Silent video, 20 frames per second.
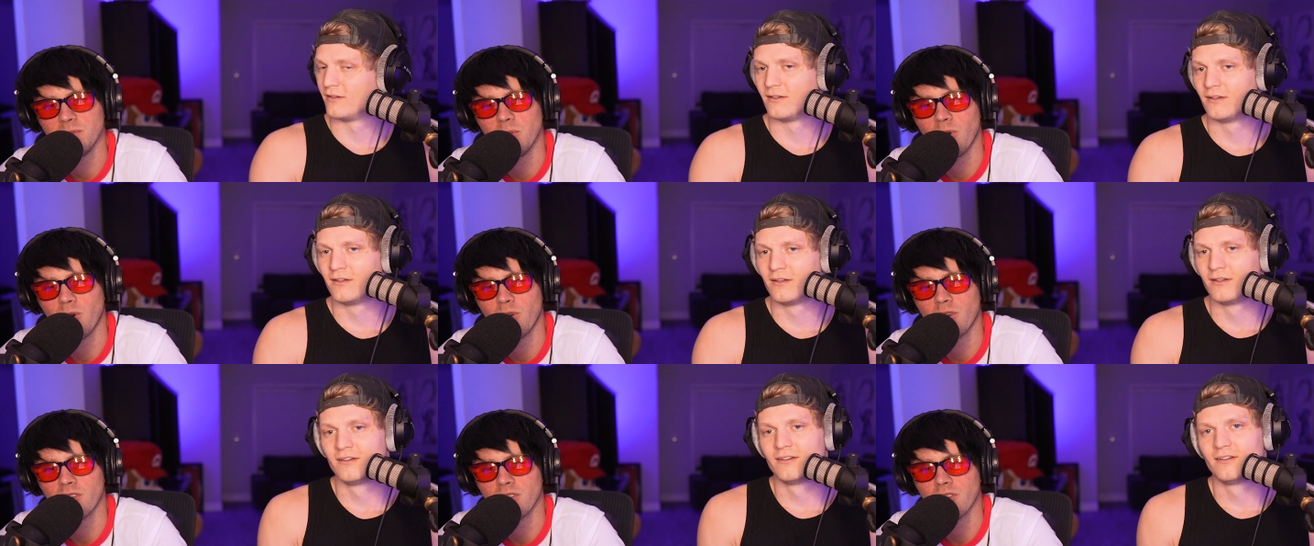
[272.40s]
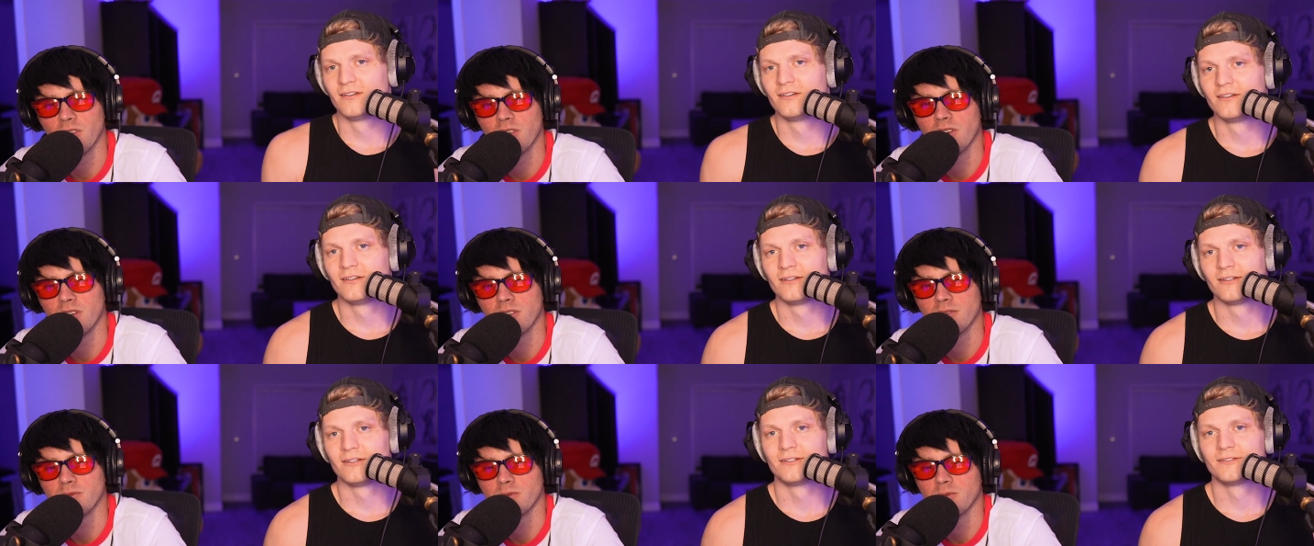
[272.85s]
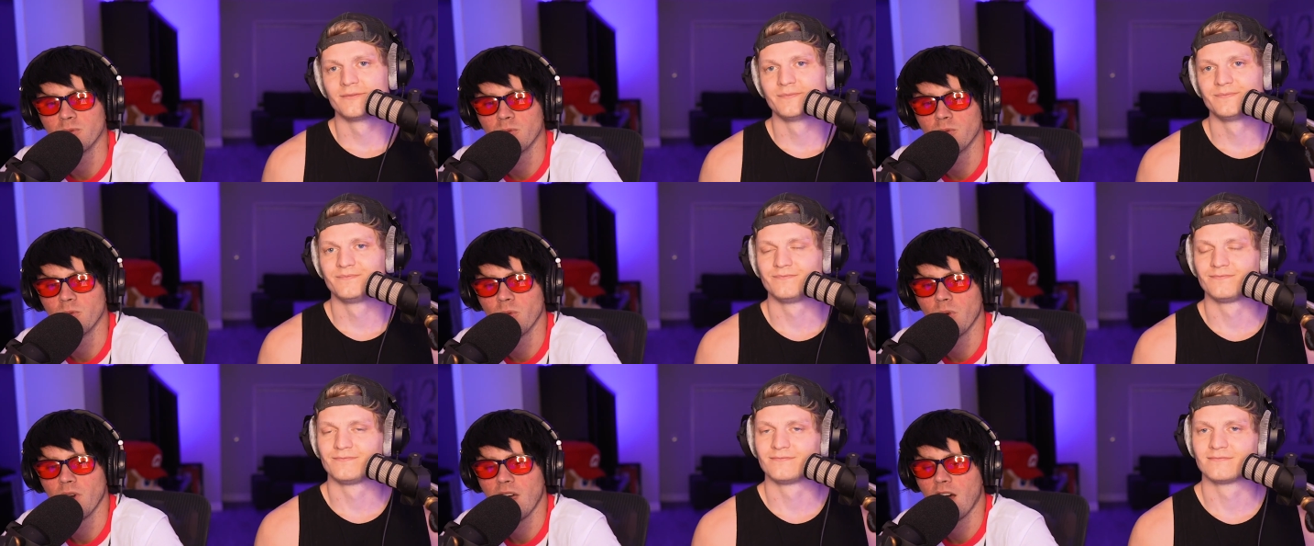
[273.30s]
Speaker 1: more of
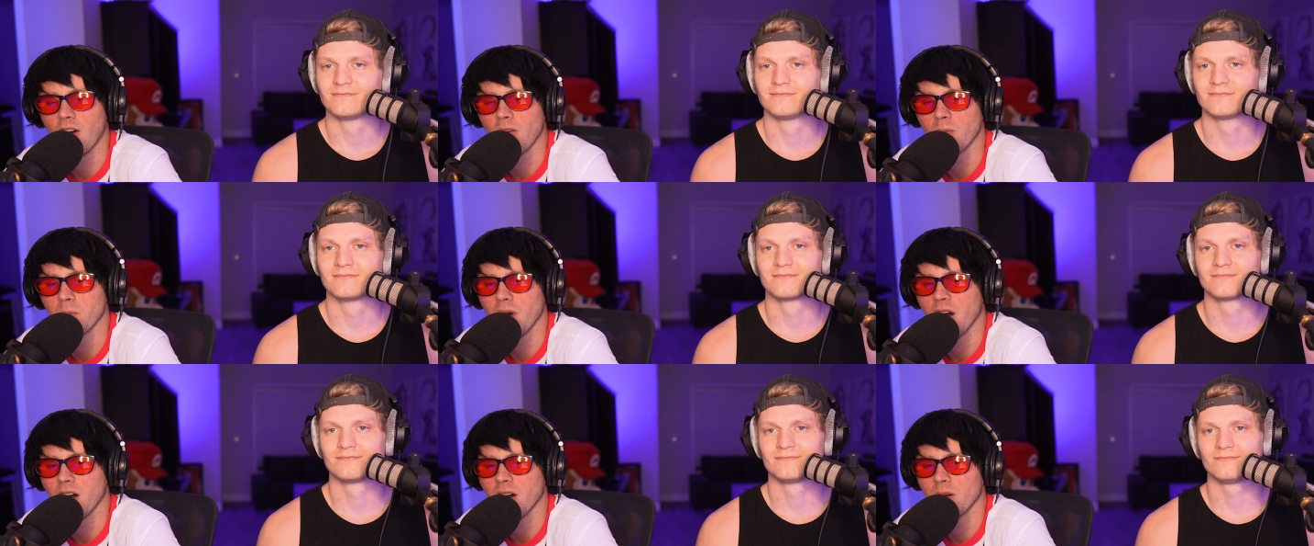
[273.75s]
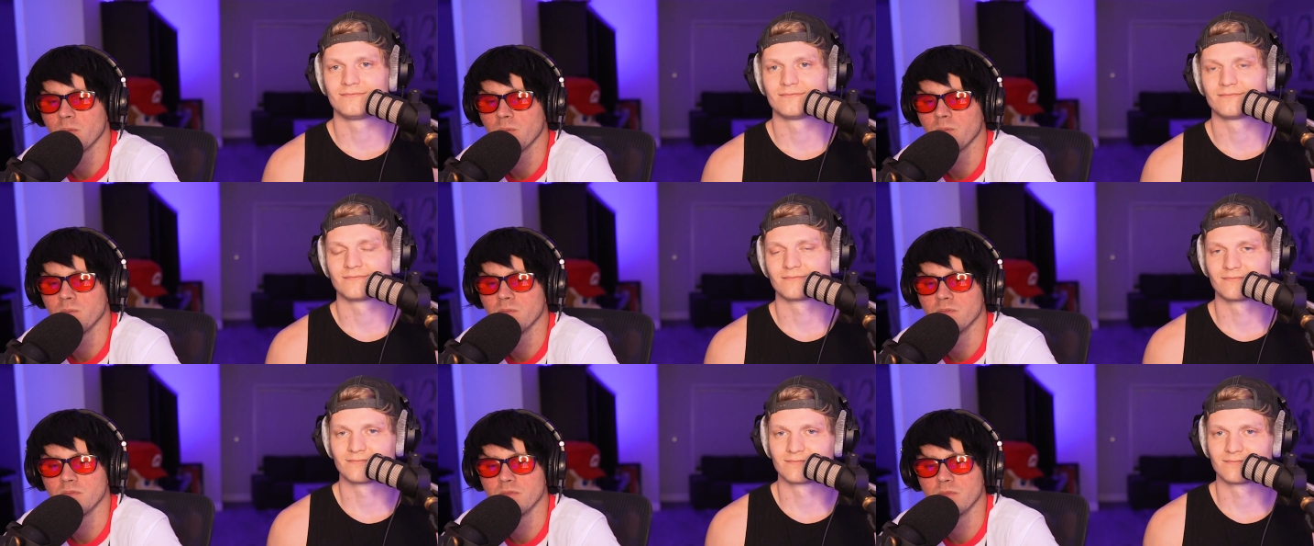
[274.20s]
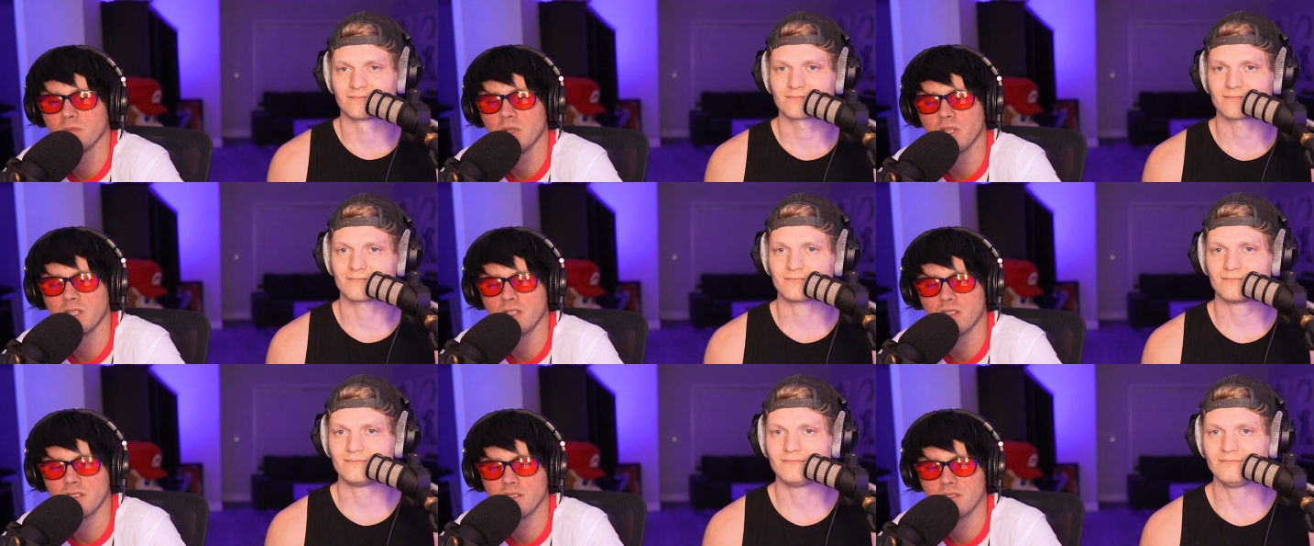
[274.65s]
how Mob
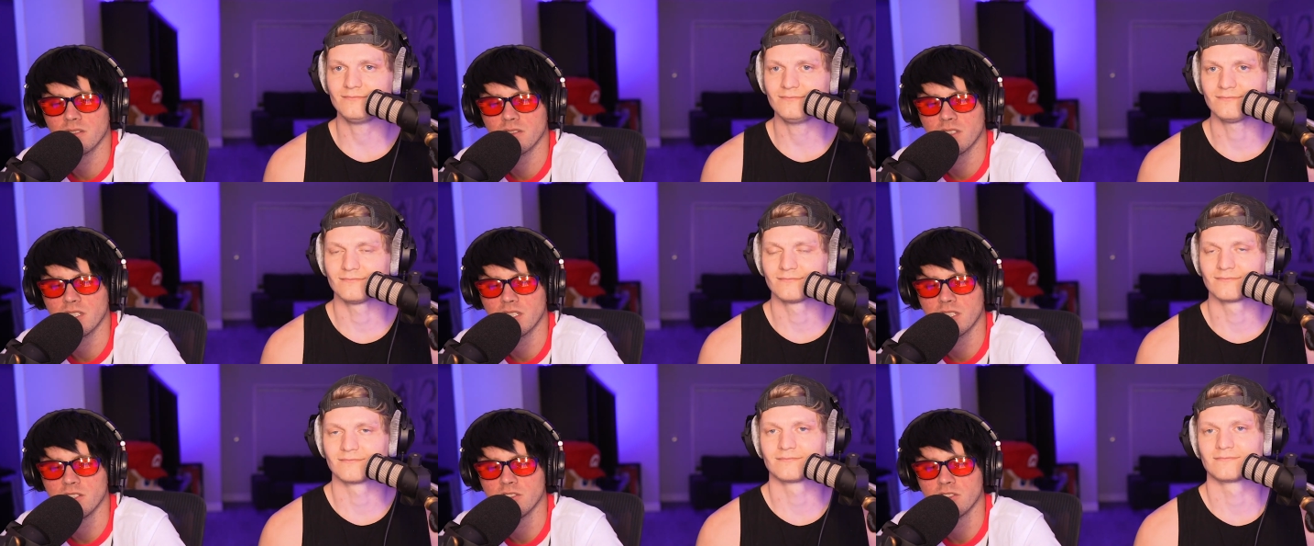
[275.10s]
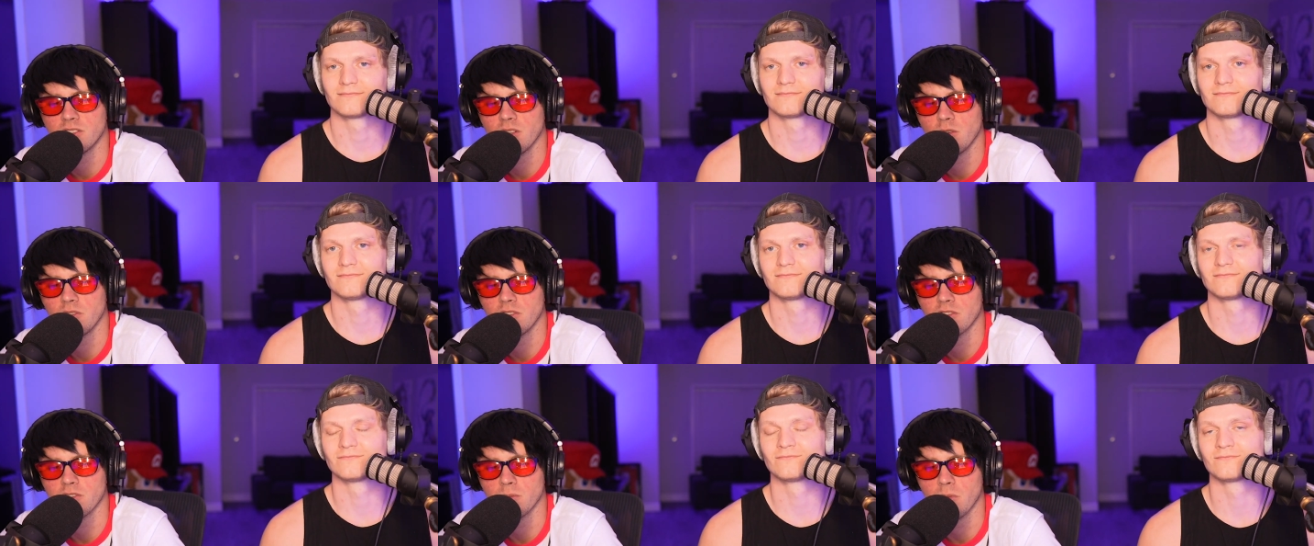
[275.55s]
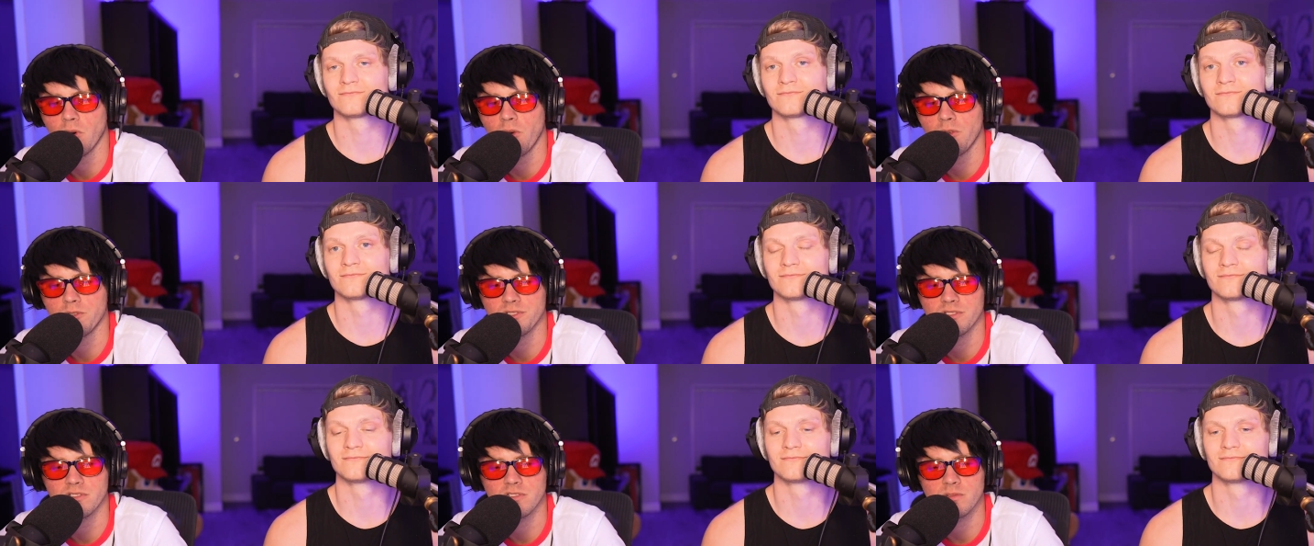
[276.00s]
like like he shows his
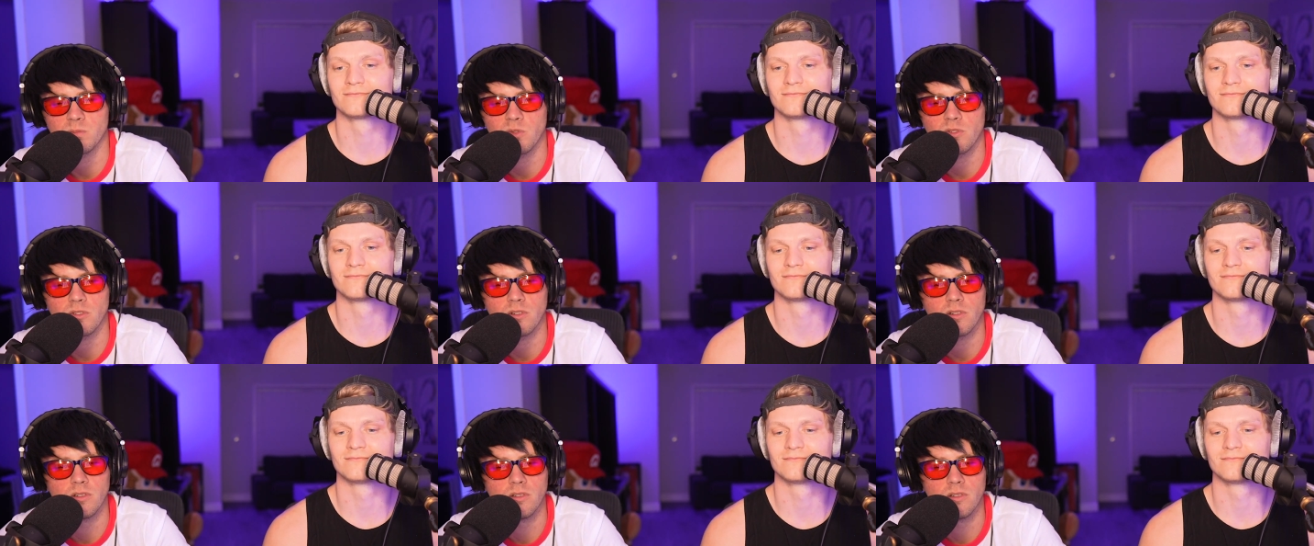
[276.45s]
emotions more.